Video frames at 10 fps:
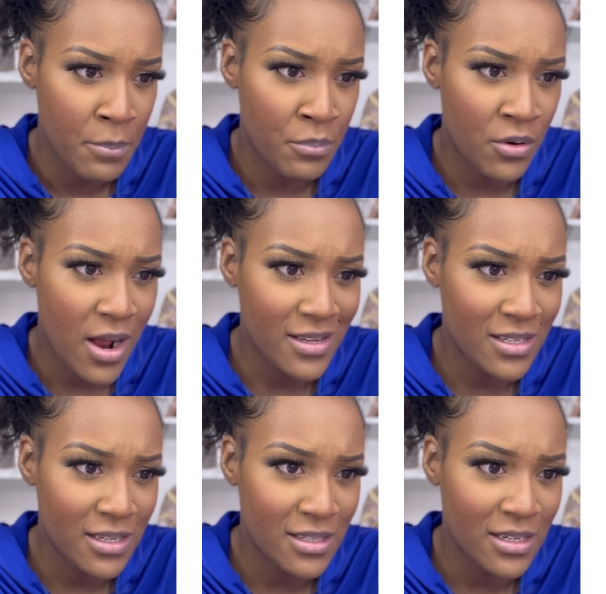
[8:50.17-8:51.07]

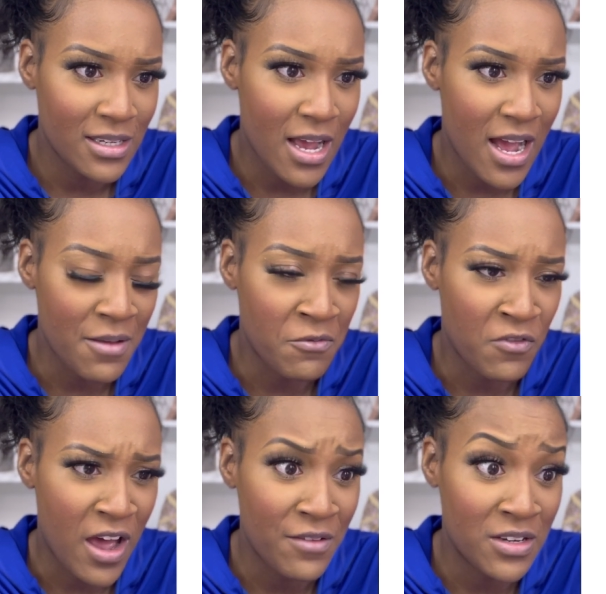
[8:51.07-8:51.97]
Processing time
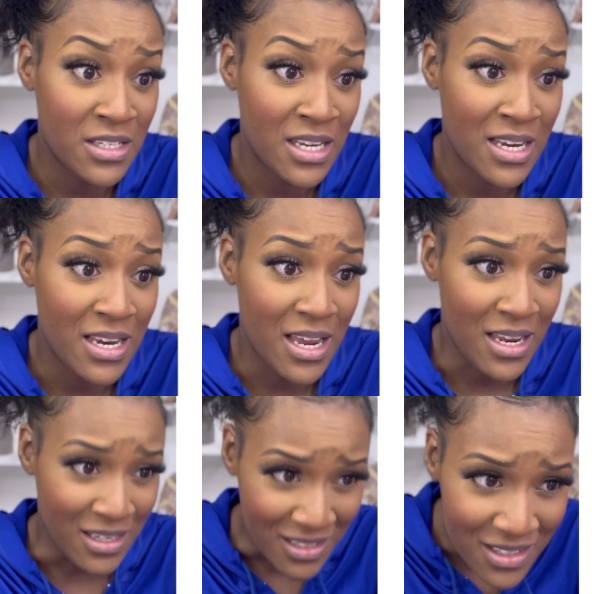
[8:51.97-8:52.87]
5 to 10
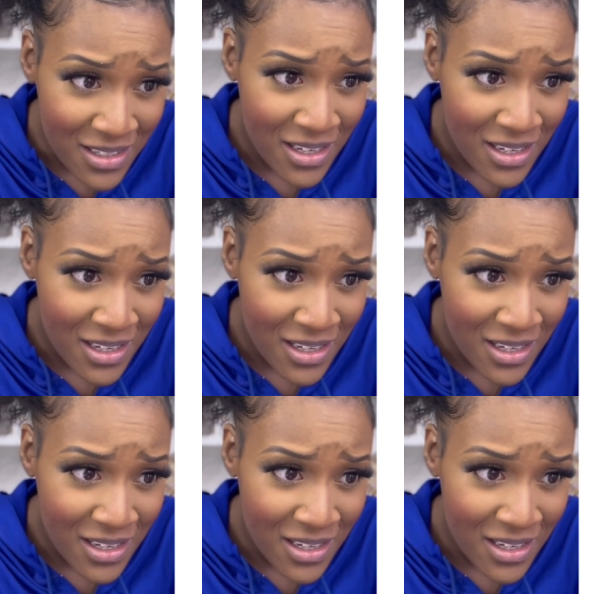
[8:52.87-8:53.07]
days.